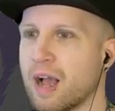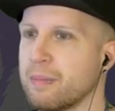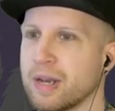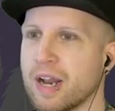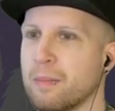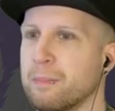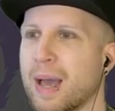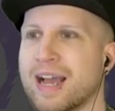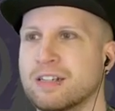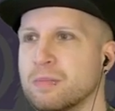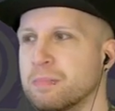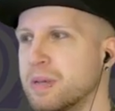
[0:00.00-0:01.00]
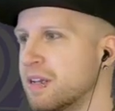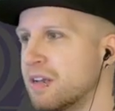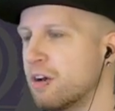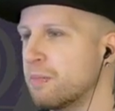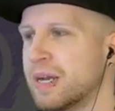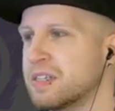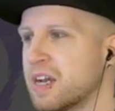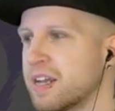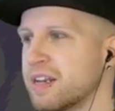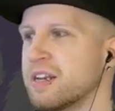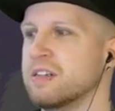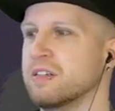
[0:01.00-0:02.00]
I mean, I'm back to being on my
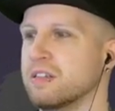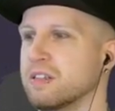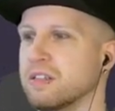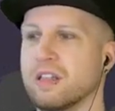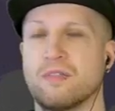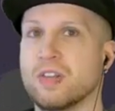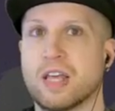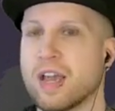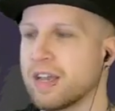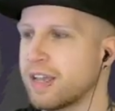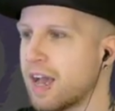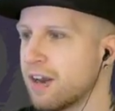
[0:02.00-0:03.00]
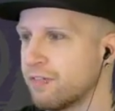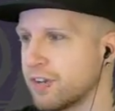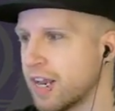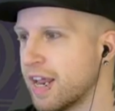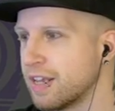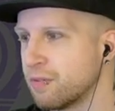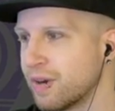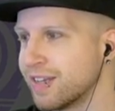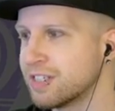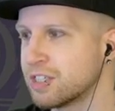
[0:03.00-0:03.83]
Titan and loving the heck out of it anyways,